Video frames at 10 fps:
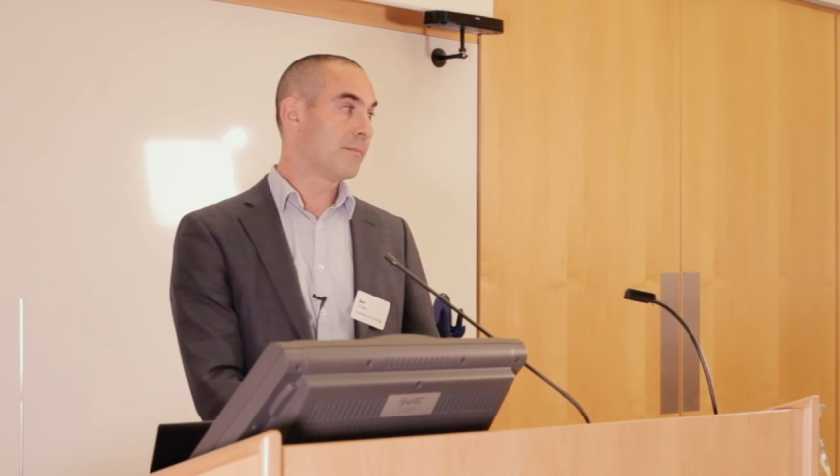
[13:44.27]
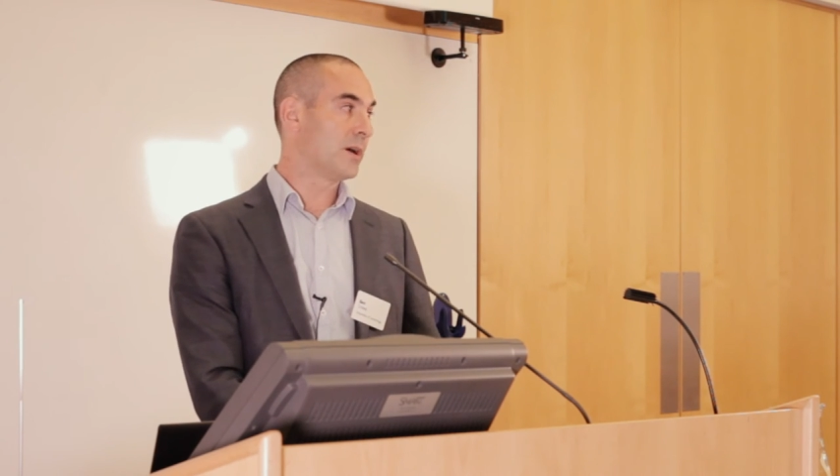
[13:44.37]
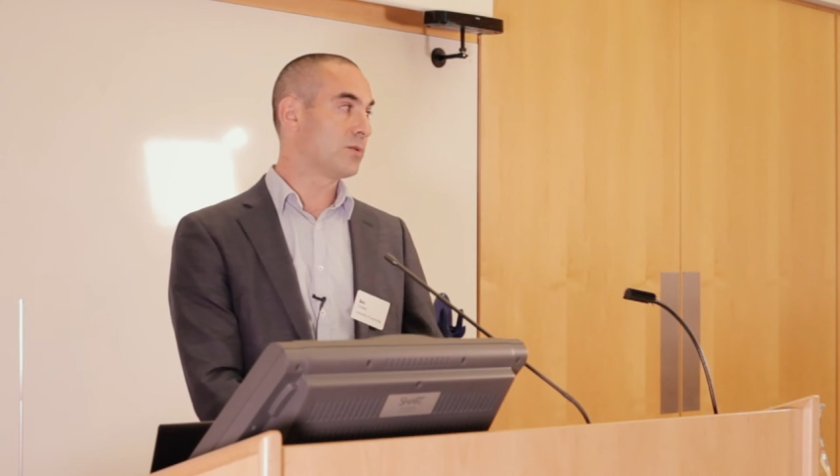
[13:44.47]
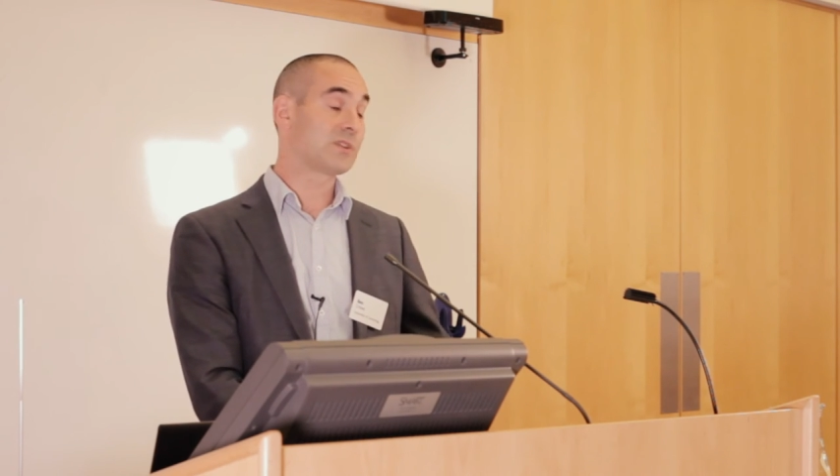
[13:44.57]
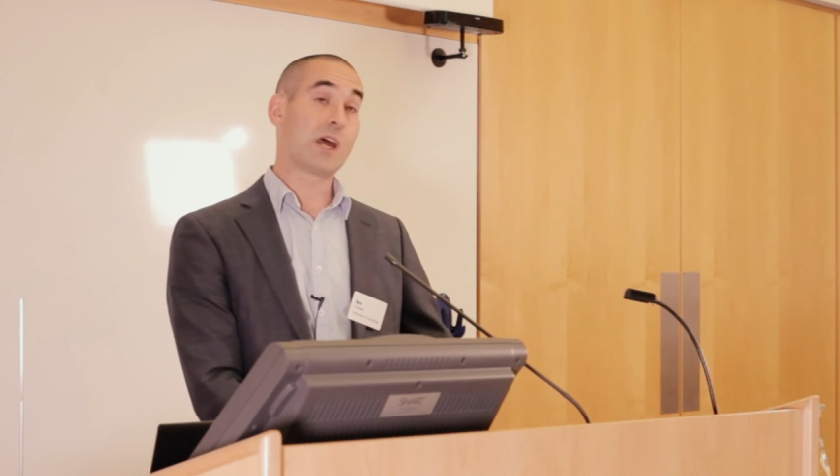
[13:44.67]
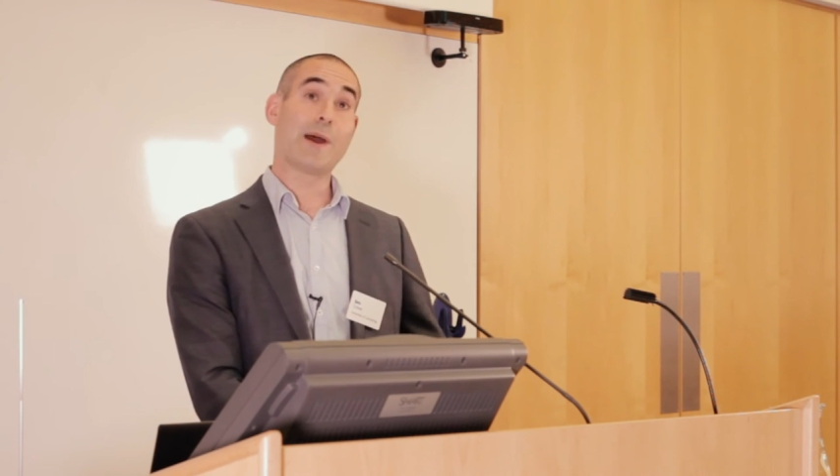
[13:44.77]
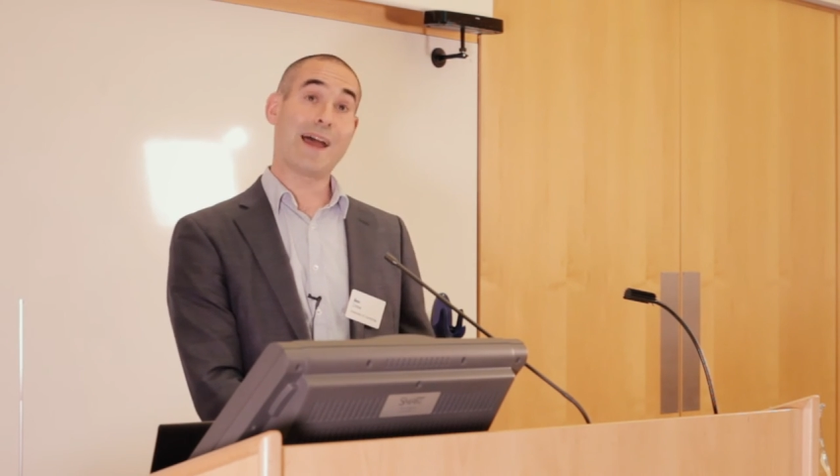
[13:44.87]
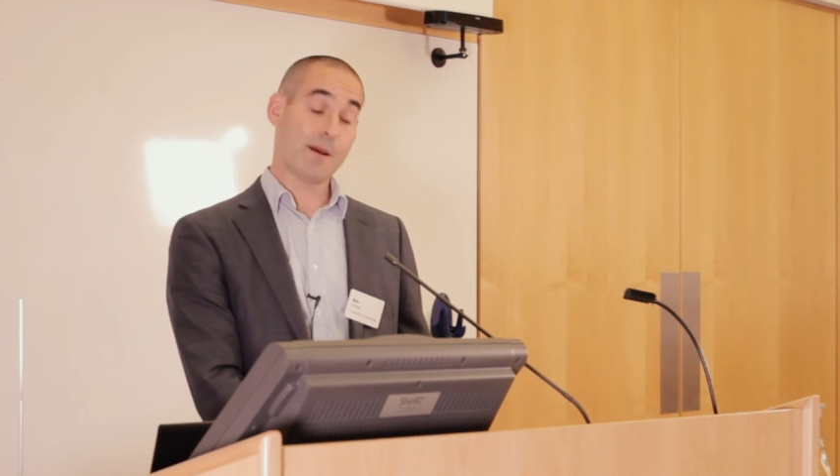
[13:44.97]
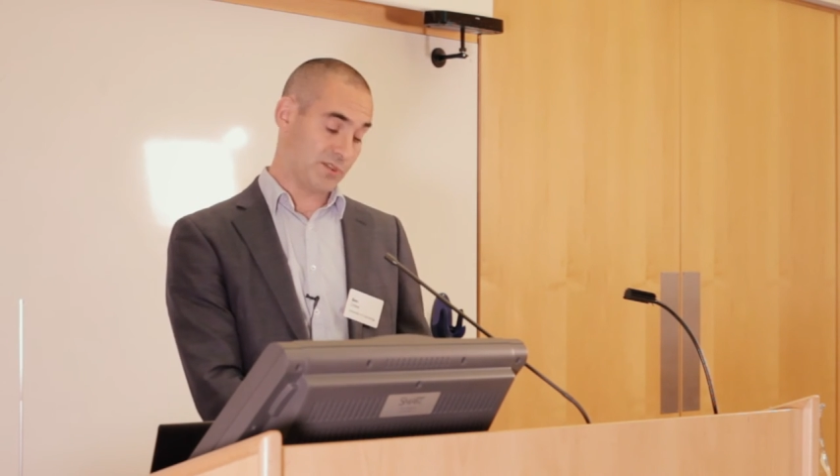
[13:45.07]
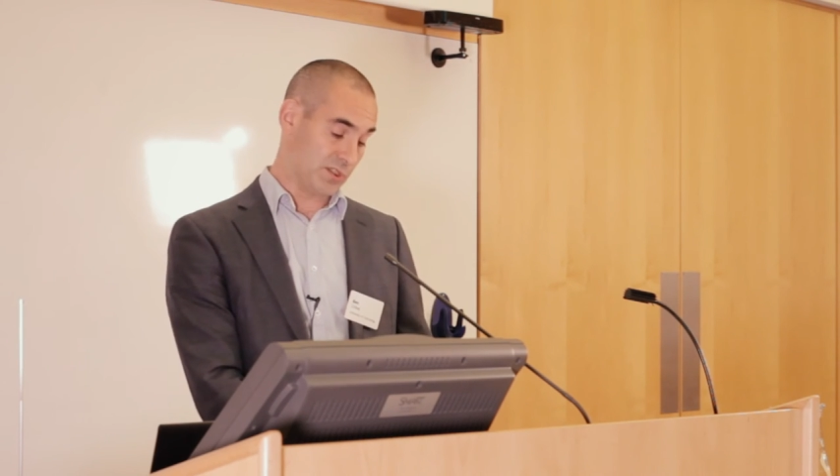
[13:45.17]
but also
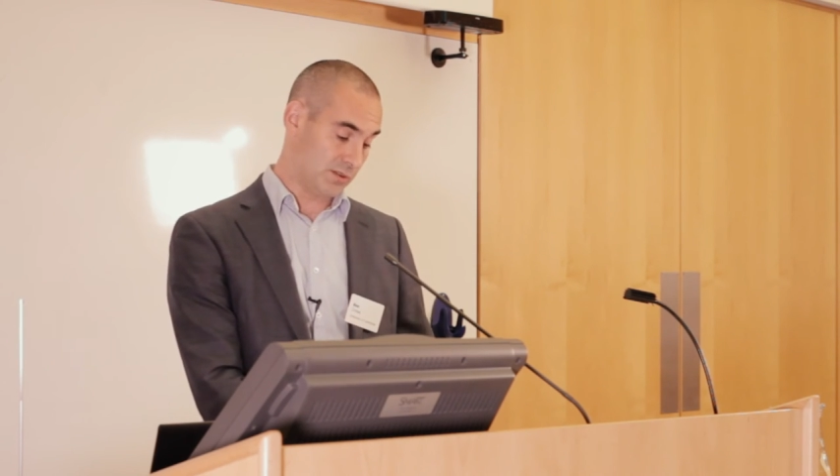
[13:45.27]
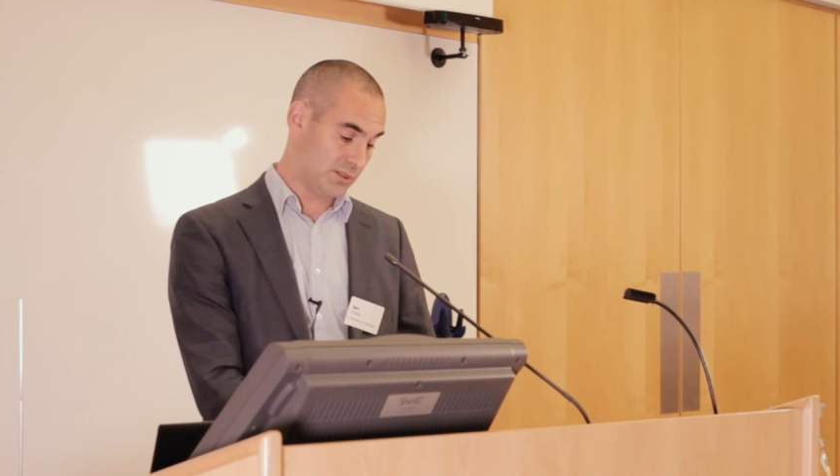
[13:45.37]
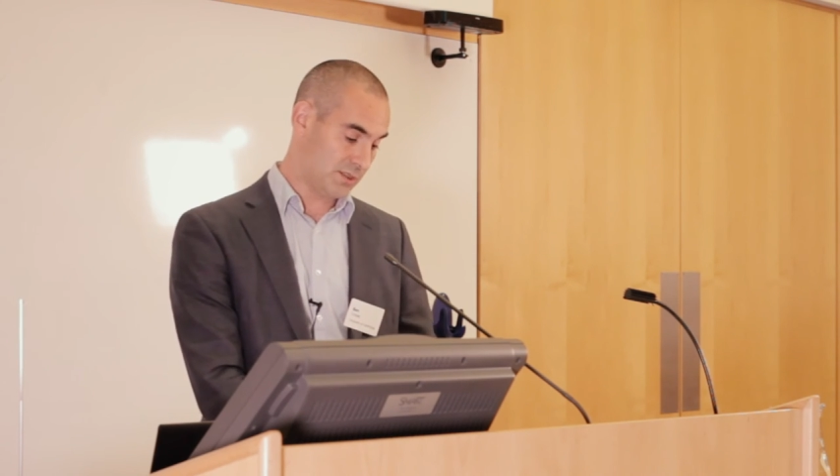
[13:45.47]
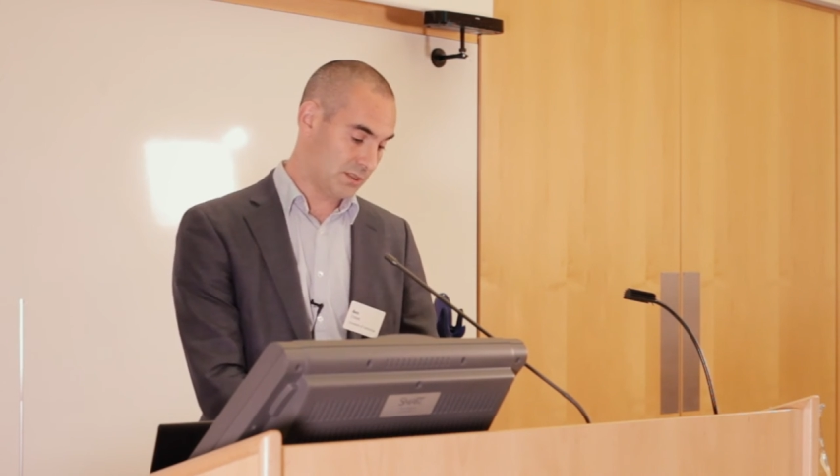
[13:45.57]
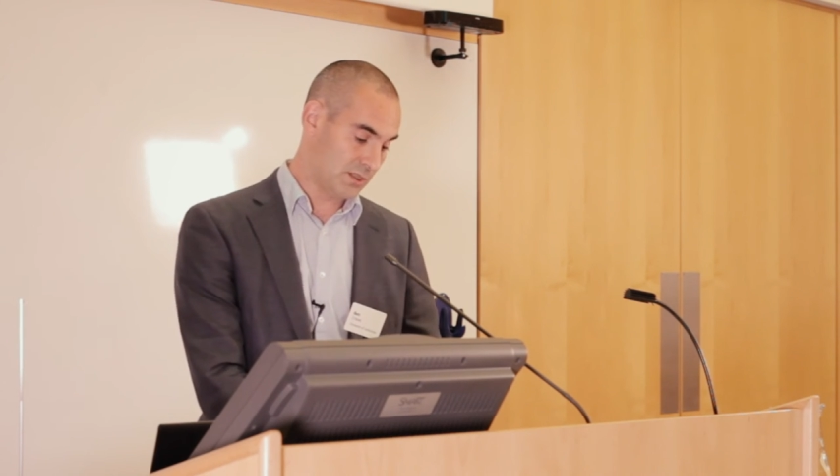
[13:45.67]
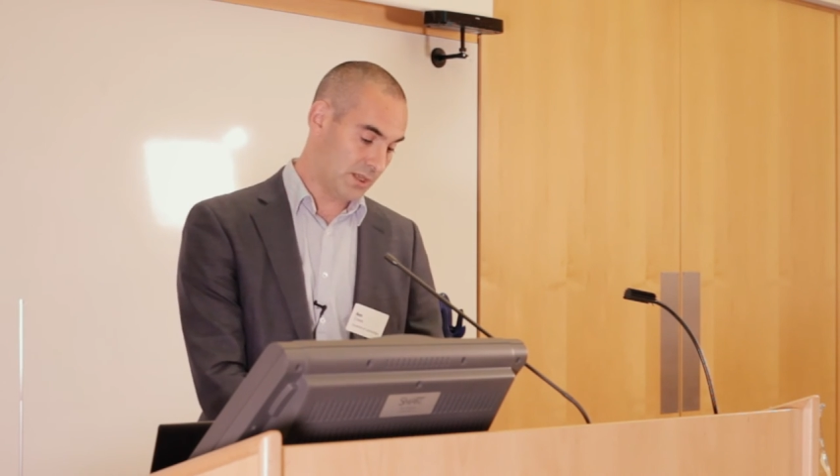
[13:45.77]
absent